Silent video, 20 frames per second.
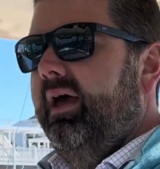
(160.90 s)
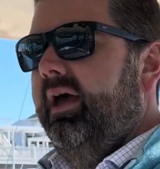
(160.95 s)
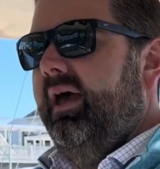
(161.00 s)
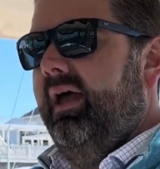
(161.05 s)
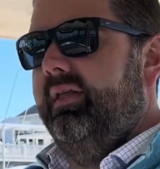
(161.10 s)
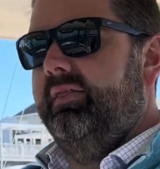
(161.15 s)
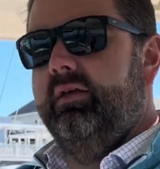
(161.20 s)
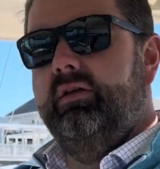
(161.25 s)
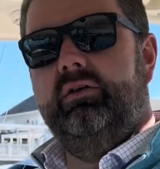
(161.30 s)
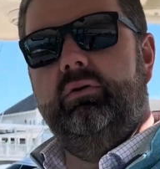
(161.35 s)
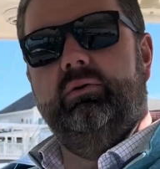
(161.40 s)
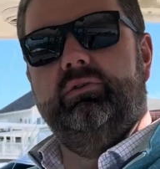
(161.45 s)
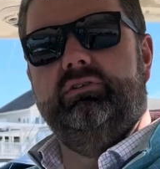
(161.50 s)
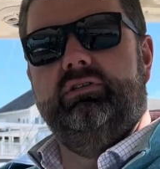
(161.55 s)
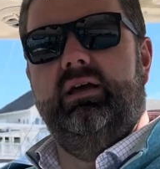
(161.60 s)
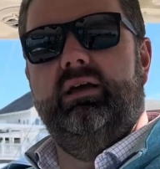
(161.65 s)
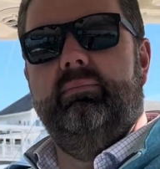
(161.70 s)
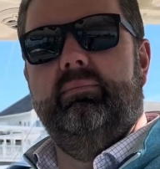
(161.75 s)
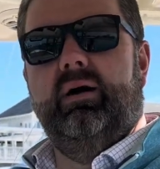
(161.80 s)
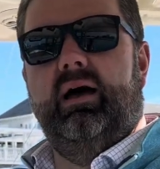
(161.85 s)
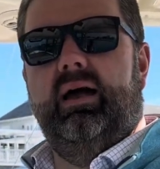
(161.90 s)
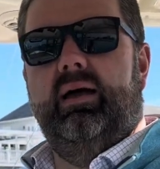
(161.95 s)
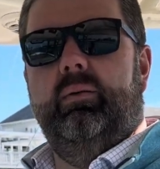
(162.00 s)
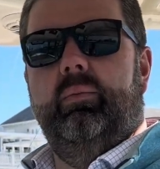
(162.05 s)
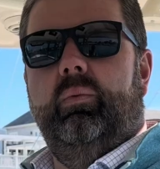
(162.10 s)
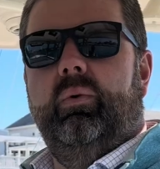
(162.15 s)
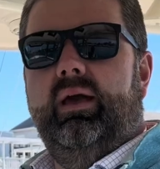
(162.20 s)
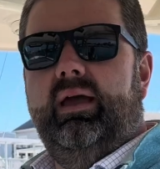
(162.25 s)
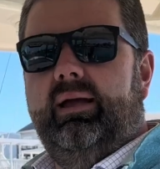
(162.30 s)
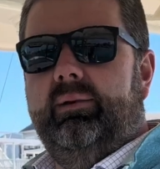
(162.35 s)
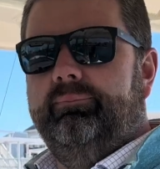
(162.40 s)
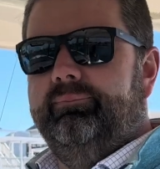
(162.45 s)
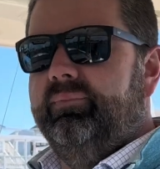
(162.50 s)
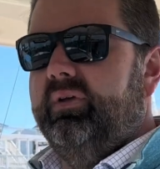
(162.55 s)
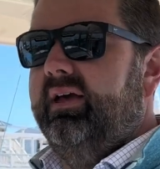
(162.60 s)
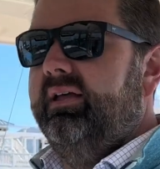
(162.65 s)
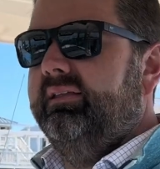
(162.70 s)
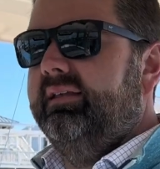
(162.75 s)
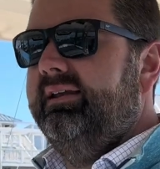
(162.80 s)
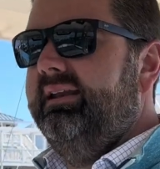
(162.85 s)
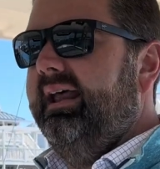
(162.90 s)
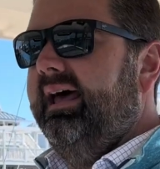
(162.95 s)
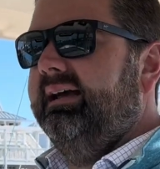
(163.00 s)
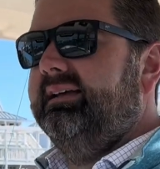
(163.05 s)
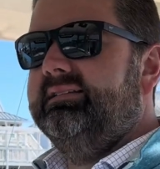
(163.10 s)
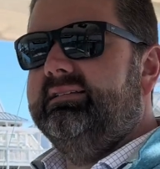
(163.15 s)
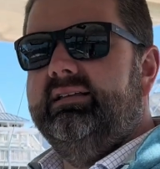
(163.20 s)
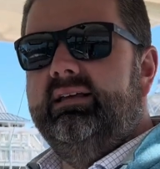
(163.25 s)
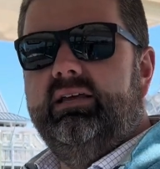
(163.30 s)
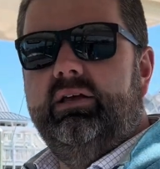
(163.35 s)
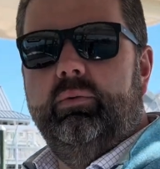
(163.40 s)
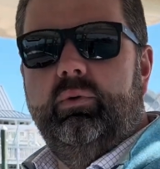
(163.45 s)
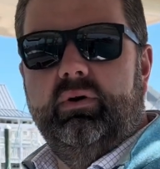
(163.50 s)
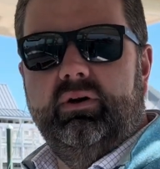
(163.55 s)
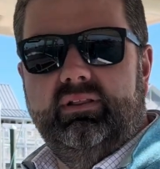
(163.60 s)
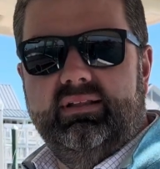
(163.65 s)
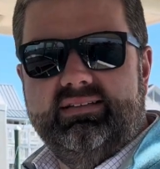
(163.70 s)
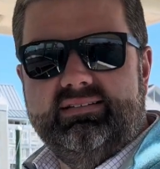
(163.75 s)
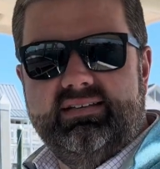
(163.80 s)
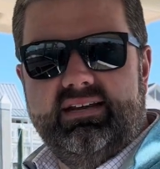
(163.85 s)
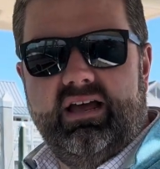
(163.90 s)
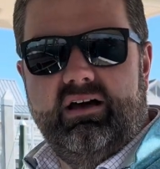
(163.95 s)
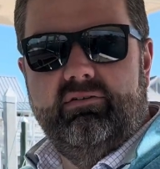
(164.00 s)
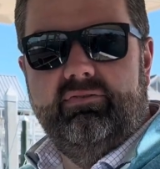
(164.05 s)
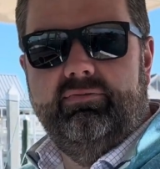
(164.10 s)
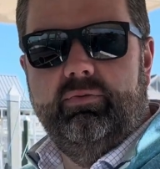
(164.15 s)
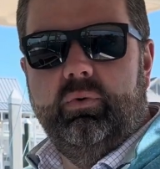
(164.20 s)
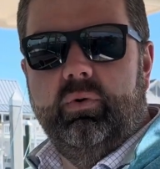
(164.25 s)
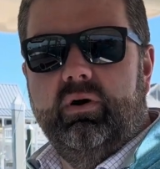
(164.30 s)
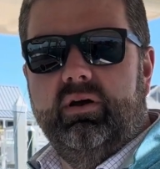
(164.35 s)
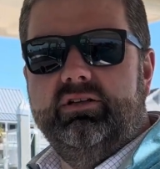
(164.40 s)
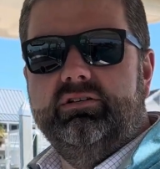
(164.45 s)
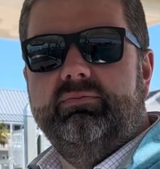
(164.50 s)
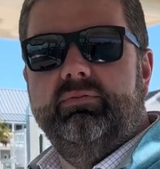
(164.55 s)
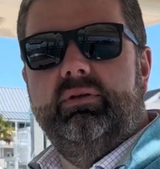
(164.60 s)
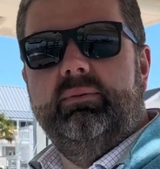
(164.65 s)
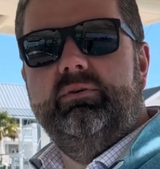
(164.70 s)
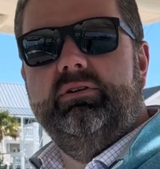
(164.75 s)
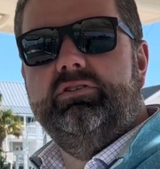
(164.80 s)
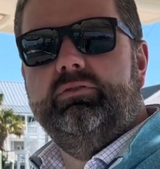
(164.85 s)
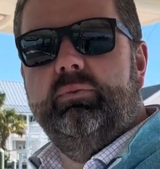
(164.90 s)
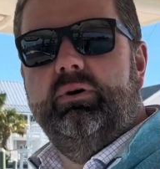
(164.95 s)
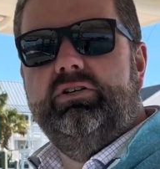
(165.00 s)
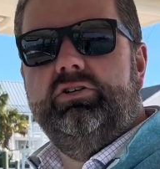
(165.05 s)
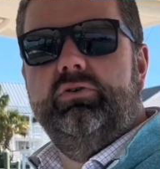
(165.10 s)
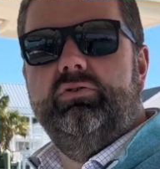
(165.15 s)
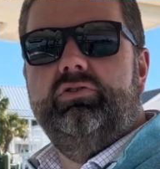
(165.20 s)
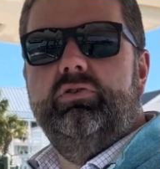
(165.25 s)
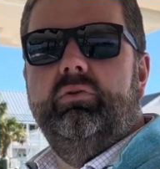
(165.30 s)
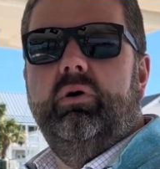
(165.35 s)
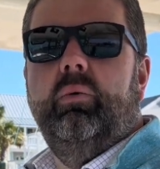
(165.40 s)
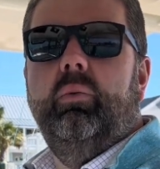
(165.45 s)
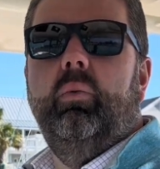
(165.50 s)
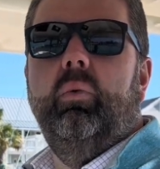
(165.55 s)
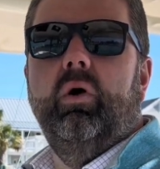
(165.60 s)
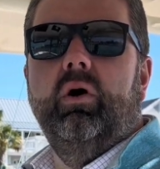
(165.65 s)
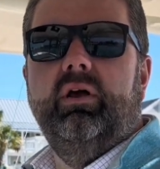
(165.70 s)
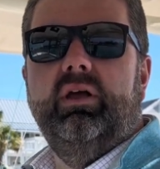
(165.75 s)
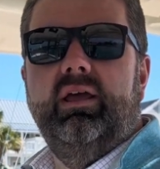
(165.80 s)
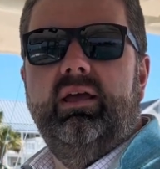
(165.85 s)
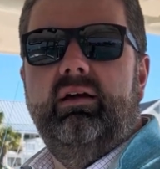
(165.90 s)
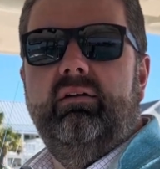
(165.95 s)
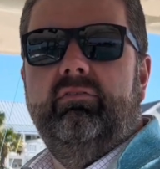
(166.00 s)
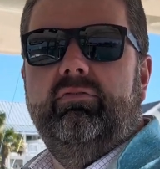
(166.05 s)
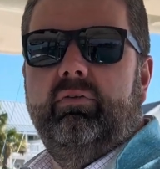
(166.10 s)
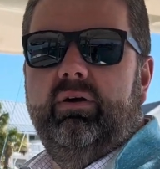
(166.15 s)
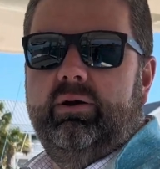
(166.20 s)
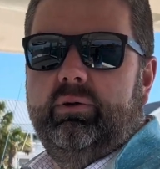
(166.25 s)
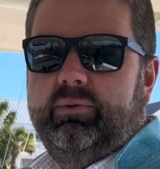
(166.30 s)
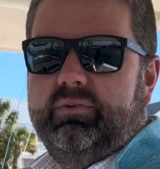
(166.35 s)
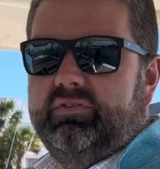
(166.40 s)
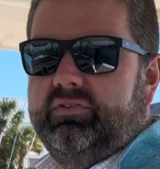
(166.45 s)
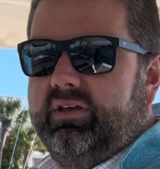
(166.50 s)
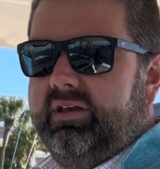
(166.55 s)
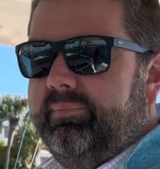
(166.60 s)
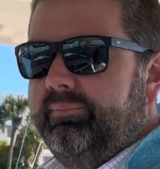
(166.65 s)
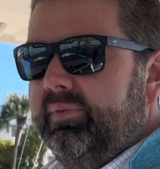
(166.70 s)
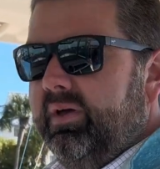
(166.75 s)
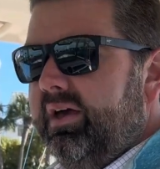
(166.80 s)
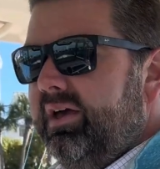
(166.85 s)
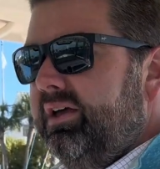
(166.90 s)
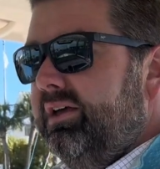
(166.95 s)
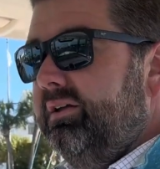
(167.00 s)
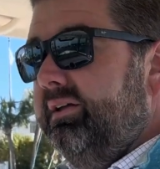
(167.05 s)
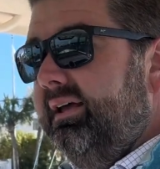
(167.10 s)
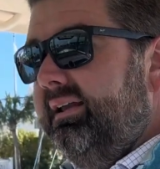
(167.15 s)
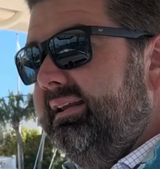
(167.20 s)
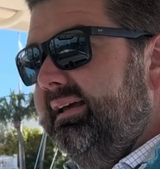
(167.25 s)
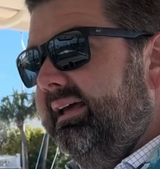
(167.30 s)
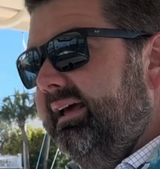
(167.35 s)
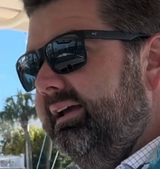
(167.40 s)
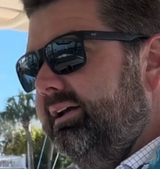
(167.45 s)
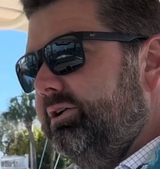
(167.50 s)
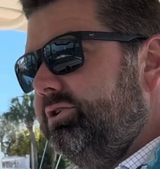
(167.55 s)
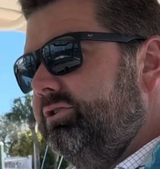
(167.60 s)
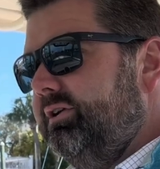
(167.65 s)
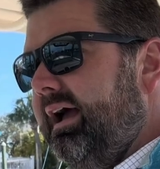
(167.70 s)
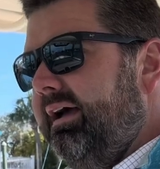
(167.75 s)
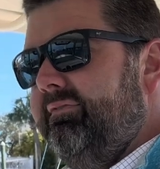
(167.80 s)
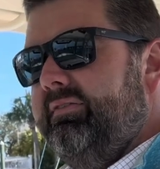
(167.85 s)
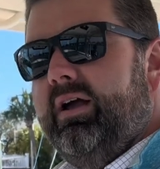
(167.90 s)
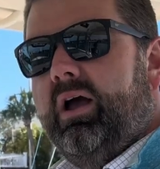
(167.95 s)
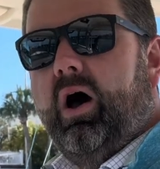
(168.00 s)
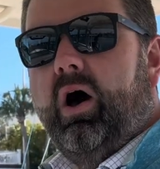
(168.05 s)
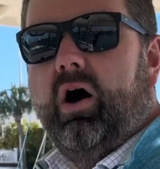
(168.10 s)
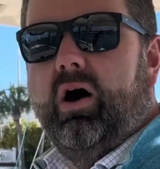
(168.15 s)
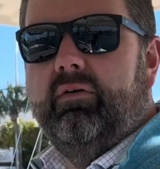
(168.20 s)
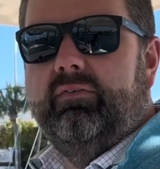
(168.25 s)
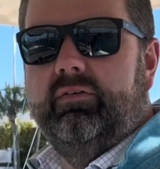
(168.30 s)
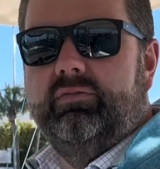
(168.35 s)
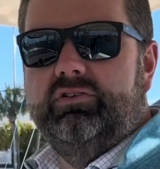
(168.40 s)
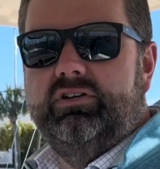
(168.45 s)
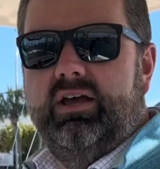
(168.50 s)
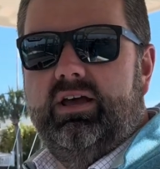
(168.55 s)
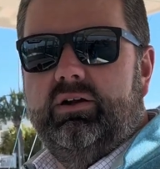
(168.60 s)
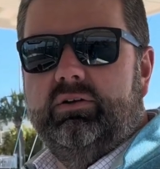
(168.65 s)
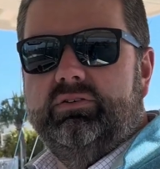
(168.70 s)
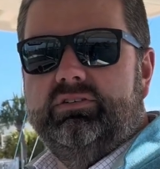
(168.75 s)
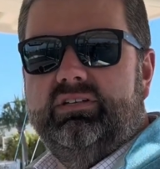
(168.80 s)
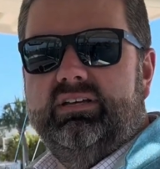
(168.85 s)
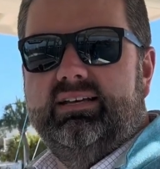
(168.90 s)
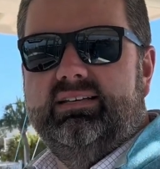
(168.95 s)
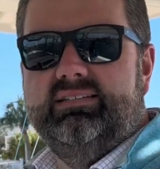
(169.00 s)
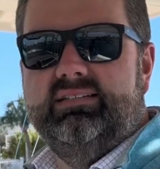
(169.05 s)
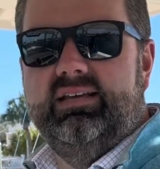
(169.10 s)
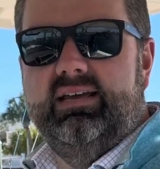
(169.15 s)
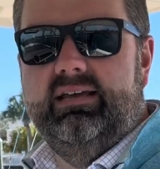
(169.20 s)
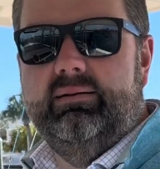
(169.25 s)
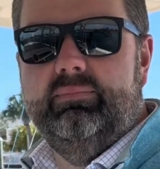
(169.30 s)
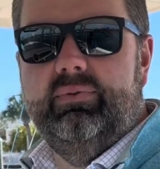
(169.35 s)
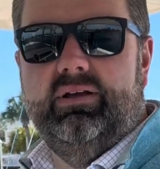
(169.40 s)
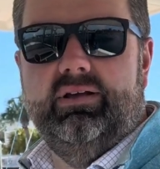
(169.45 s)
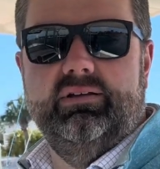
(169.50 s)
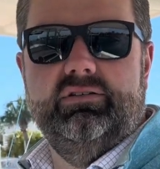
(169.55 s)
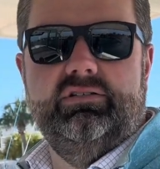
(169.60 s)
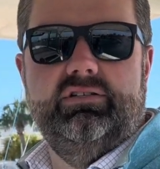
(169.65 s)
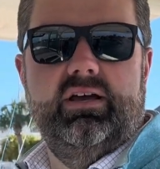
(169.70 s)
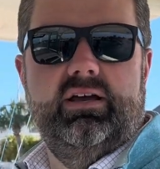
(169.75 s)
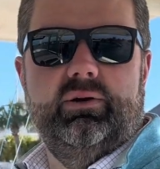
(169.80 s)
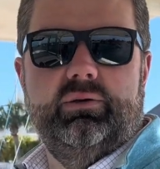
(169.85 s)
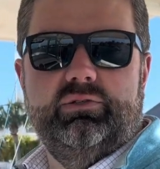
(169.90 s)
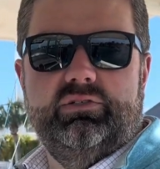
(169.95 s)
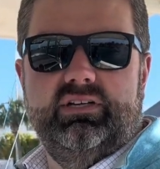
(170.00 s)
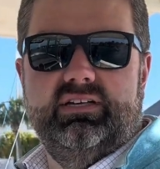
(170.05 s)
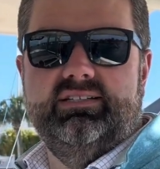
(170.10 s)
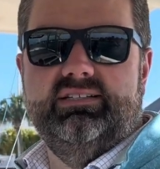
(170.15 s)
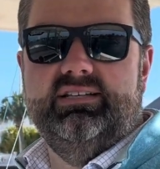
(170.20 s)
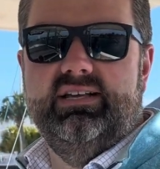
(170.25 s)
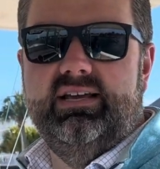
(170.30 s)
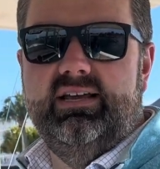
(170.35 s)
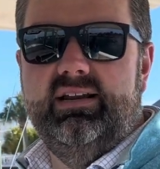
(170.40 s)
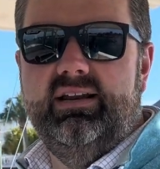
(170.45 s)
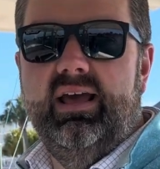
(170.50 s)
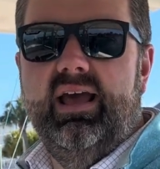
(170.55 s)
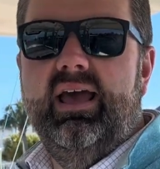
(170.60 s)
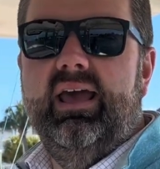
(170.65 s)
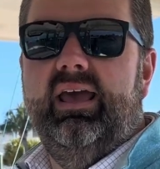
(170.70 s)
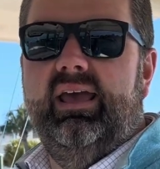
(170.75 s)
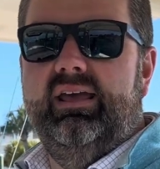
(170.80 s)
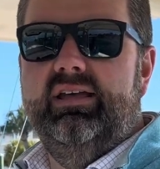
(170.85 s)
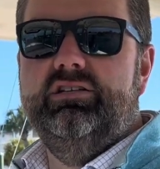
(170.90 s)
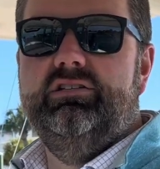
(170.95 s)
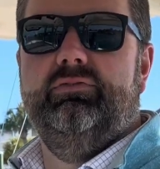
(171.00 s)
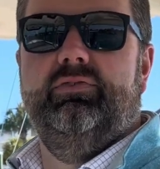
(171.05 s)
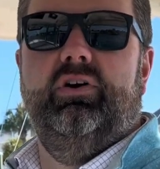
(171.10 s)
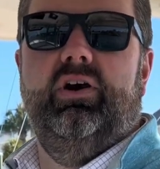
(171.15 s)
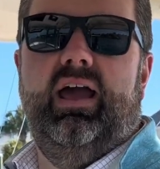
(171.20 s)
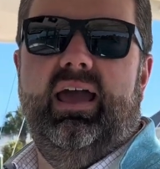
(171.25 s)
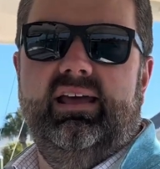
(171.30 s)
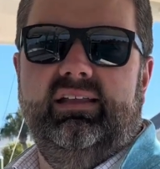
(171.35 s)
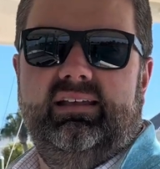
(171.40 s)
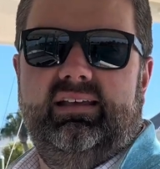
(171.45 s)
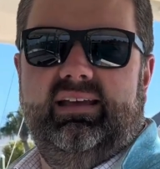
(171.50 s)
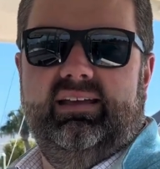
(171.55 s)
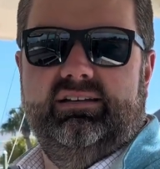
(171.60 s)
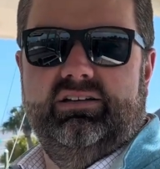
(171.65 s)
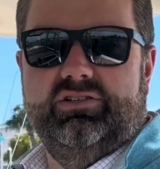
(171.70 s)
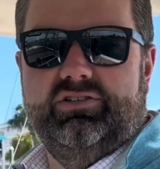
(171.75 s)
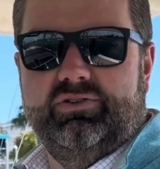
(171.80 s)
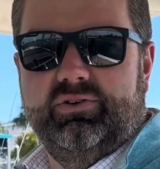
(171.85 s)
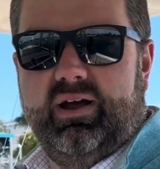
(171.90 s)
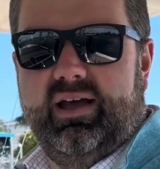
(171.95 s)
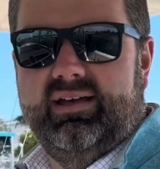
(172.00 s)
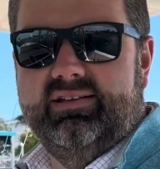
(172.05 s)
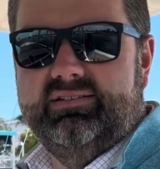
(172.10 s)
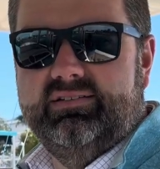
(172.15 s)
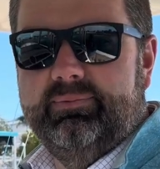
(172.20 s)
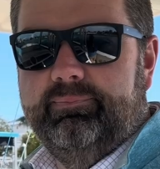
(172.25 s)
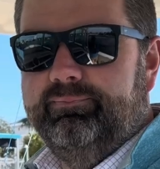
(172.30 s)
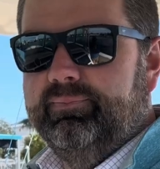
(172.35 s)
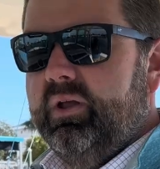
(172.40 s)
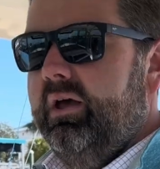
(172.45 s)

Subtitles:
and then you'll stand by and wait. The next thing you want to listen out for is for them to switch you to a working frequency. You need to get your traffic off of channel 16 because channel 16 is for hailing and distress.